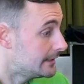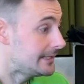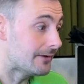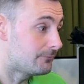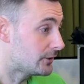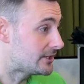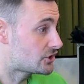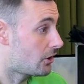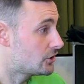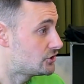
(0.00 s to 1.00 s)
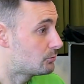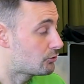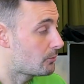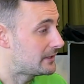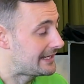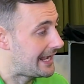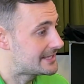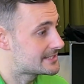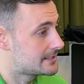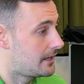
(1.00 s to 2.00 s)
Yeah, fully charged, you'll probably
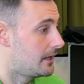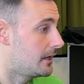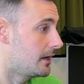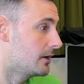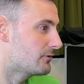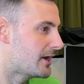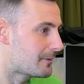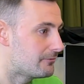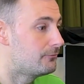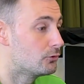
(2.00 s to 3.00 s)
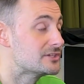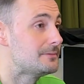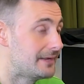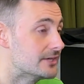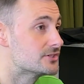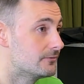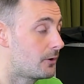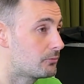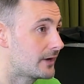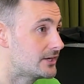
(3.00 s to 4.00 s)
get around about 40 minutes of
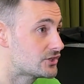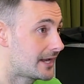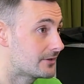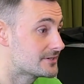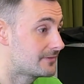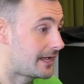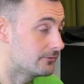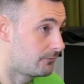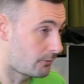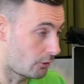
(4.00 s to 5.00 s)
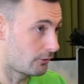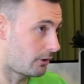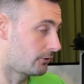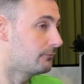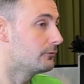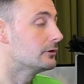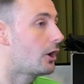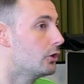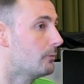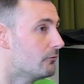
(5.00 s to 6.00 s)
operation out of that on a full
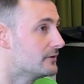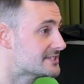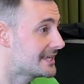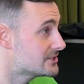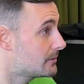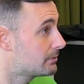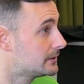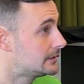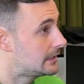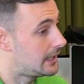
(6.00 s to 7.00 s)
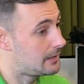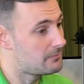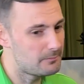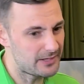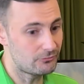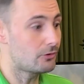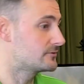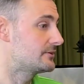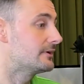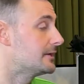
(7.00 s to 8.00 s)
home office setup. But it
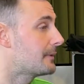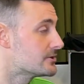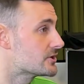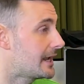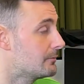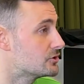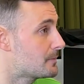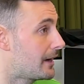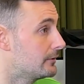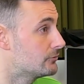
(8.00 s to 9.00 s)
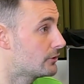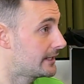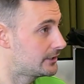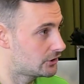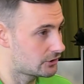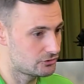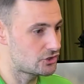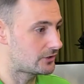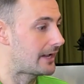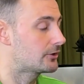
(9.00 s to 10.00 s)
obviously really depends on how much power you're running. You can
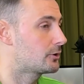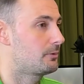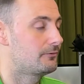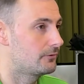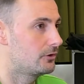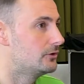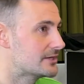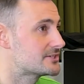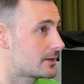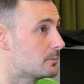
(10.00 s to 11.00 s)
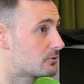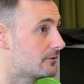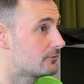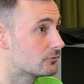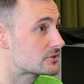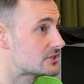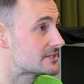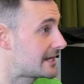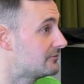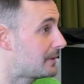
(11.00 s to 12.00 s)
shut down a couple of unnecessary peripherals to
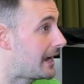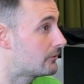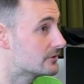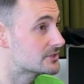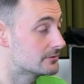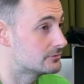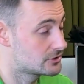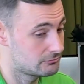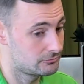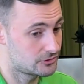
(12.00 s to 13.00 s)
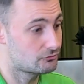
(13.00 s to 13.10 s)
save power and to